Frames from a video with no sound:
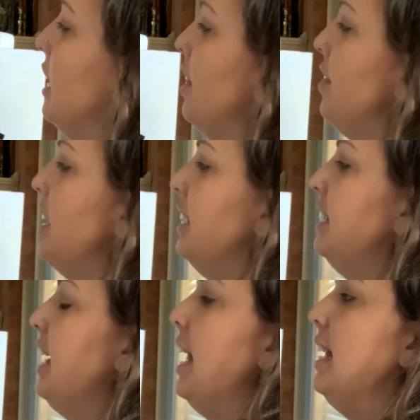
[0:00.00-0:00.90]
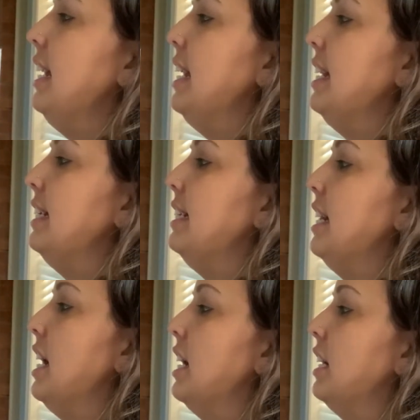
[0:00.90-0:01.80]
The setting is
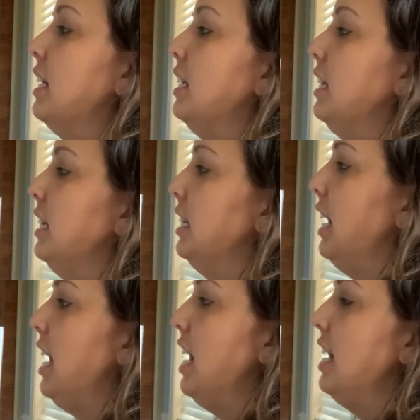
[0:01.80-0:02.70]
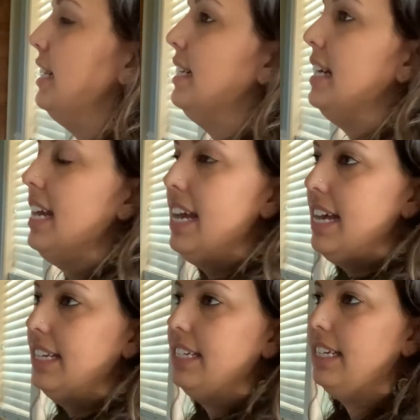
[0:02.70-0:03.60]
the
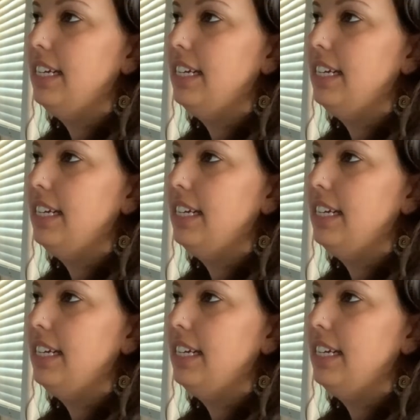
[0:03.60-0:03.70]
closet.